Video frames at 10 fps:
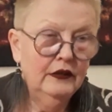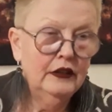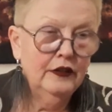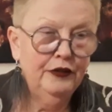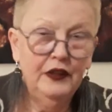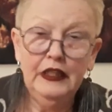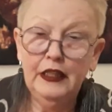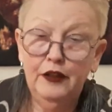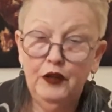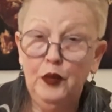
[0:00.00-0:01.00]
a feeling
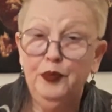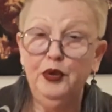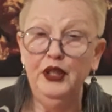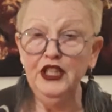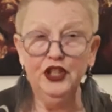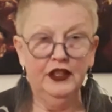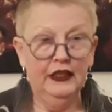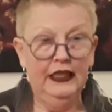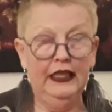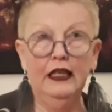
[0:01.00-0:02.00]
of oppression
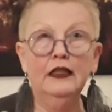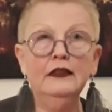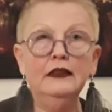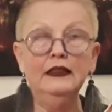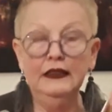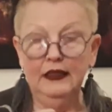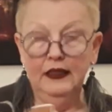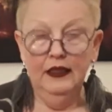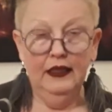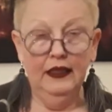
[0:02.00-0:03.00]
here.
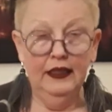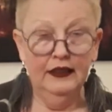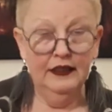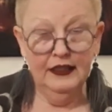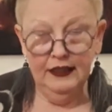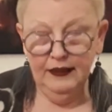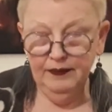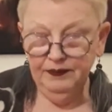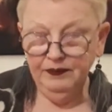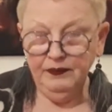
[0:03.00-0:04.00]
And
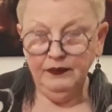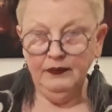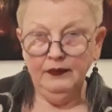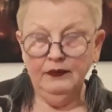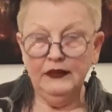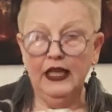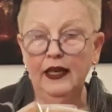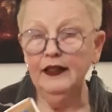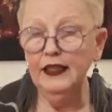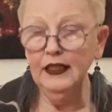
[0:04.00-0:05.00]
I
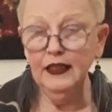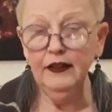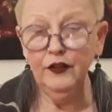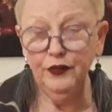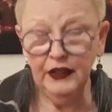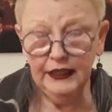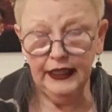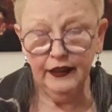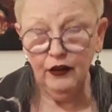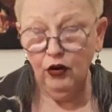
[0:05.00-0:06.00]
think he's feeling
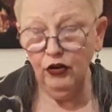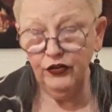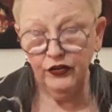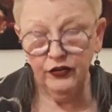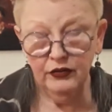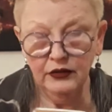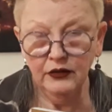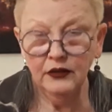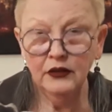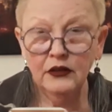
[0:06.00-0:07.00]
at a loss.
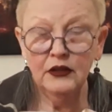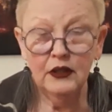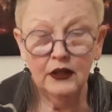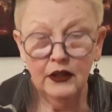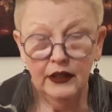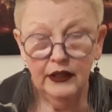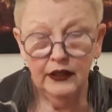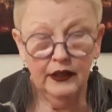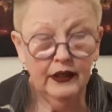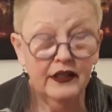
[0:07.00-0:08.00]

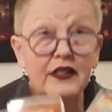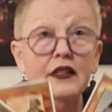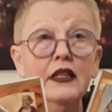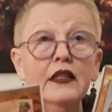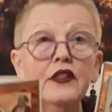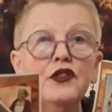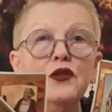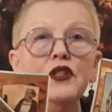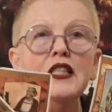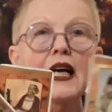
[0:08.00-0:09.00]
Here's
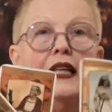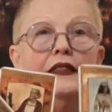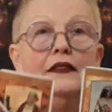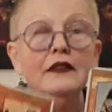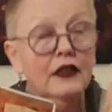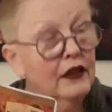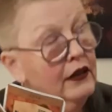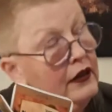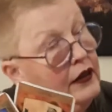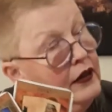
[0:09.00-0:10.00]
your son,
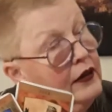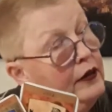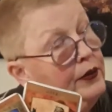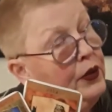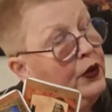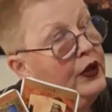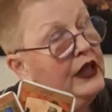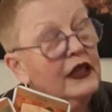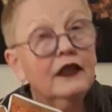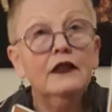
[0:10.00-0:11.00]
a boy
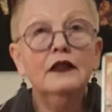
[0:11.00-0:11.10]
and